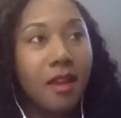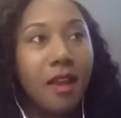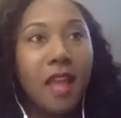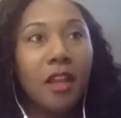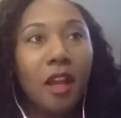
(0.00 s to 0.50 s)

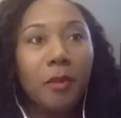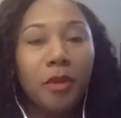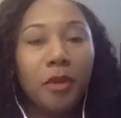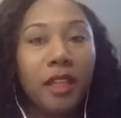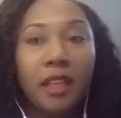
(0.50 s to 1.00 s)
um,
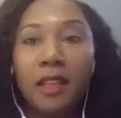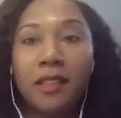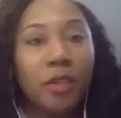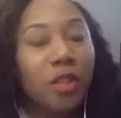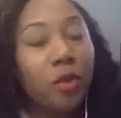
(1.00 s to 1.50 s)
three kids i
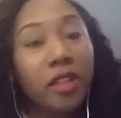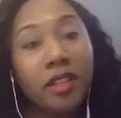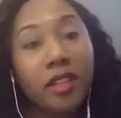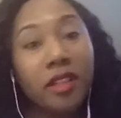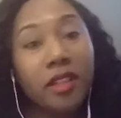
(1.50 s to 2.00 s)
was
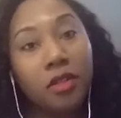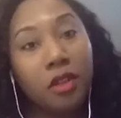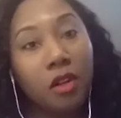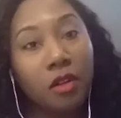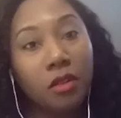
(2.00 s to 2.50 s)
27 years
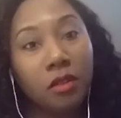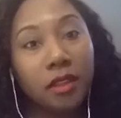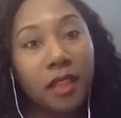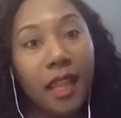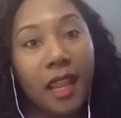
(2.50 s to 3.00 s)

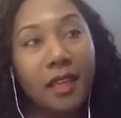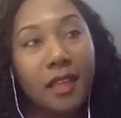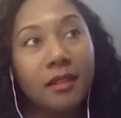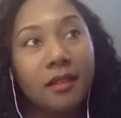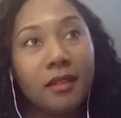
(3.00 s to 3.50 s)
old
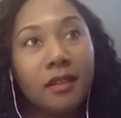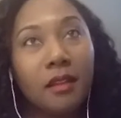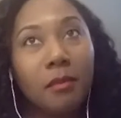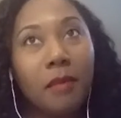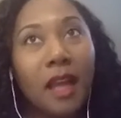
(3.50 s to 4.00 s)
and
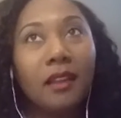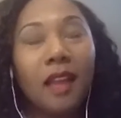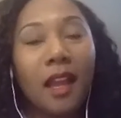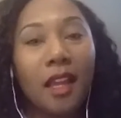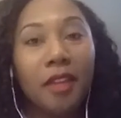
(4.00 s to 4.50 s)
my
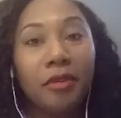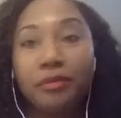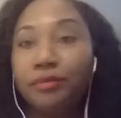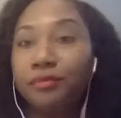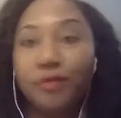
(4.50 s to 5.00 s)
life
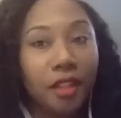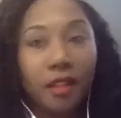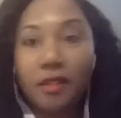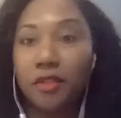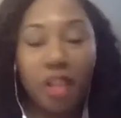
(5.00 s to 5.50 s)

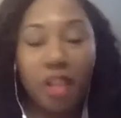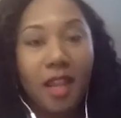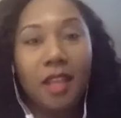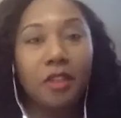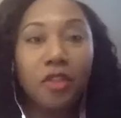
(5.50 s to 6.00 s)
just
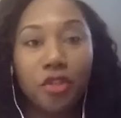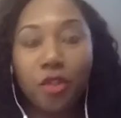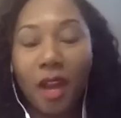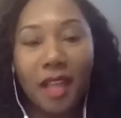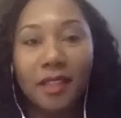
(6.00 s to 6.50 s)
changed
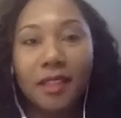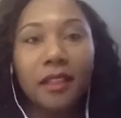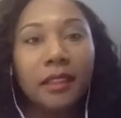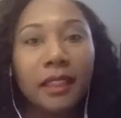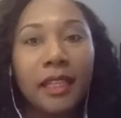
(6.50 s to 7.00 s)

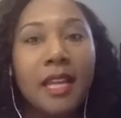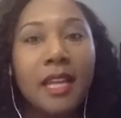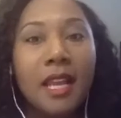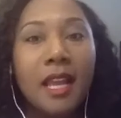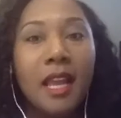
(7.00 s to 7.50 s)
drastically
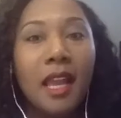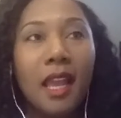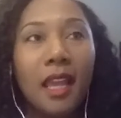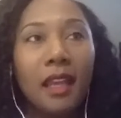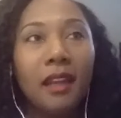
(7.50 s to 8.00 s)

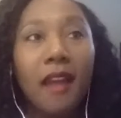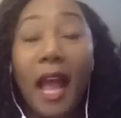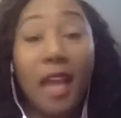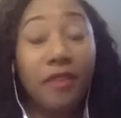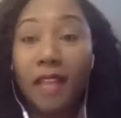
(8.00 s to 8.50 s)
and
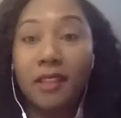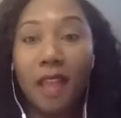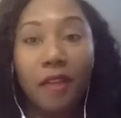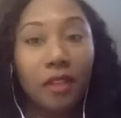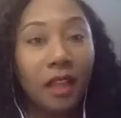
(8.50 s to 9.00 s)
i've had
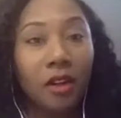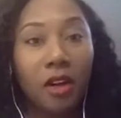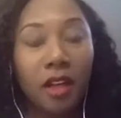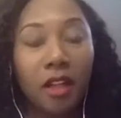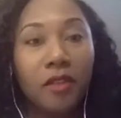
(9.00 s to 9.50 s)
to have a lot of
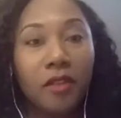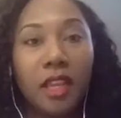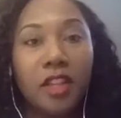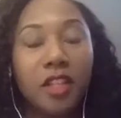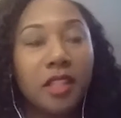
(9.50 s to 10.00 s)
hard
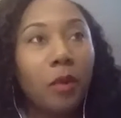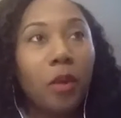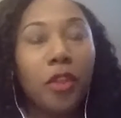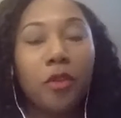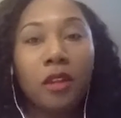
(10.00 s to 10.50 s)
conversations i
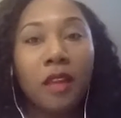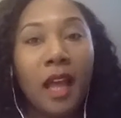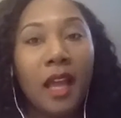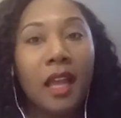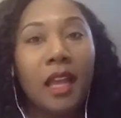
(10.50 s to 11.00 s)
went through a
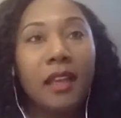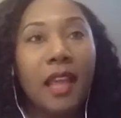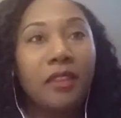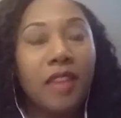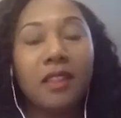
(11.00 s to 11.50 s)
lot
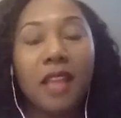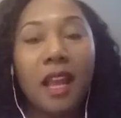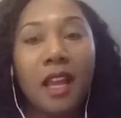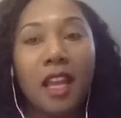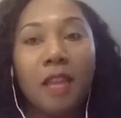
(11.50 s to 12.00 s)
at that
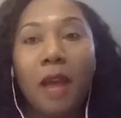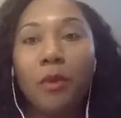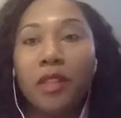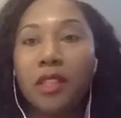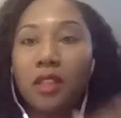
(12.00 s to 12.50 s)
time i
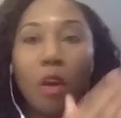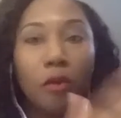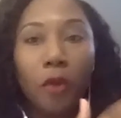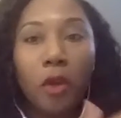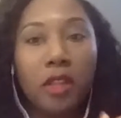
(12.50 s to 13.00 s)
was so
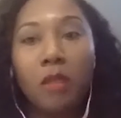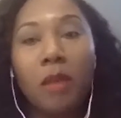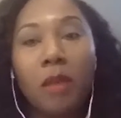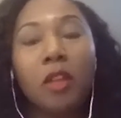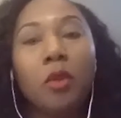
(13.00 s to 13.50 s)
focused
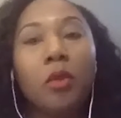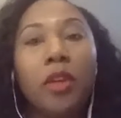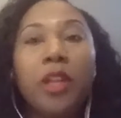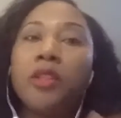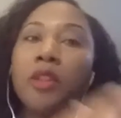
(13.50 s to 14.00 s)
on my
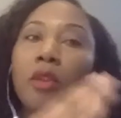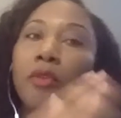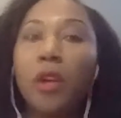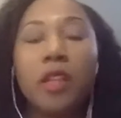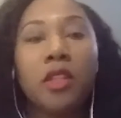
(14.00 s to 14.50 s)
career so
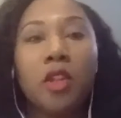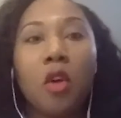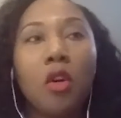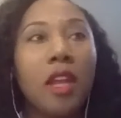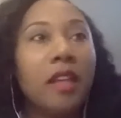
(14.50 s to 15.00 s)
focused
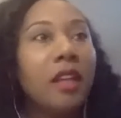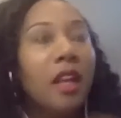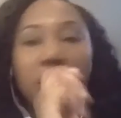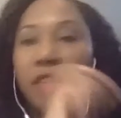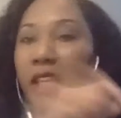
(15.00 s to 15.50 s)
on
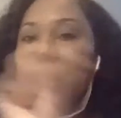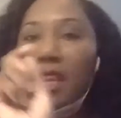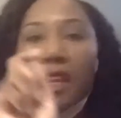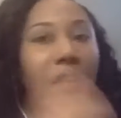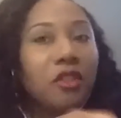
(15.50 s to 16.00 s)

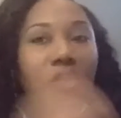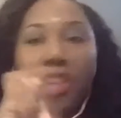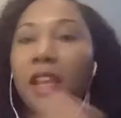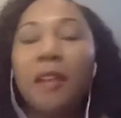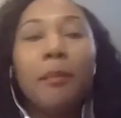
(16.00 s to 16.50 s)
ticking and
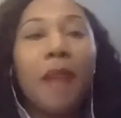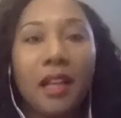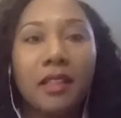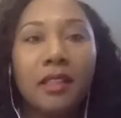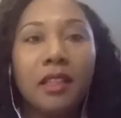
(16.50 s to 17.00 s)
checking
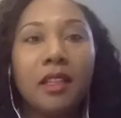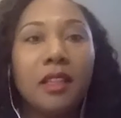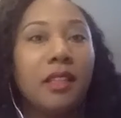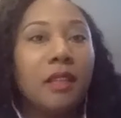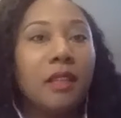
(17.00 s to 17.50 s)

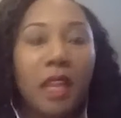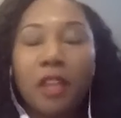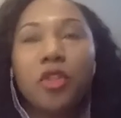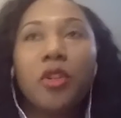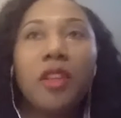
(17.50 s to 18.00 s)
boxes and making
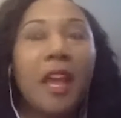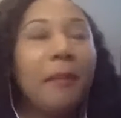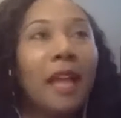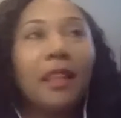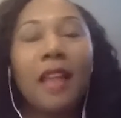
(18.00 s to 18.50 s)
sure that
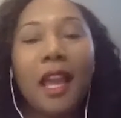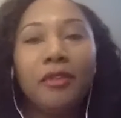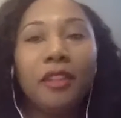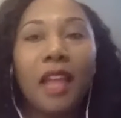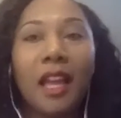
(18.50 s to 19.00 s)
my life
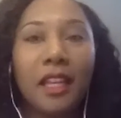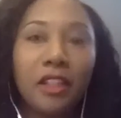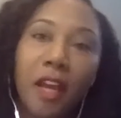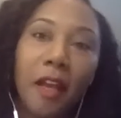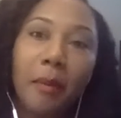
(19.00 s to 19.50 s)
lined
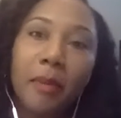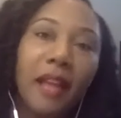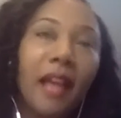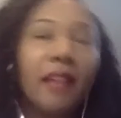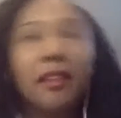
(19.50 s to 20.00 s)
up and
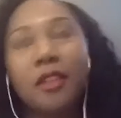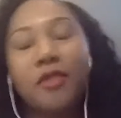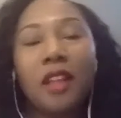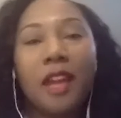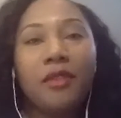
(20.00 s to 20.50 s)
i lived the
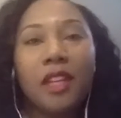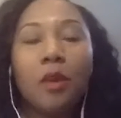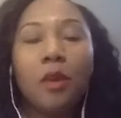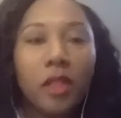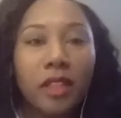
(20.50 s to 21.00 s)
life that i
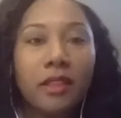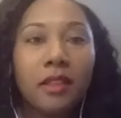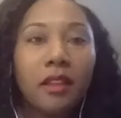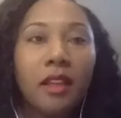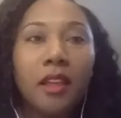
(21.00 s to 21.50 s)
wanted to
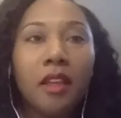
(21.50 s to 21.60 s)
live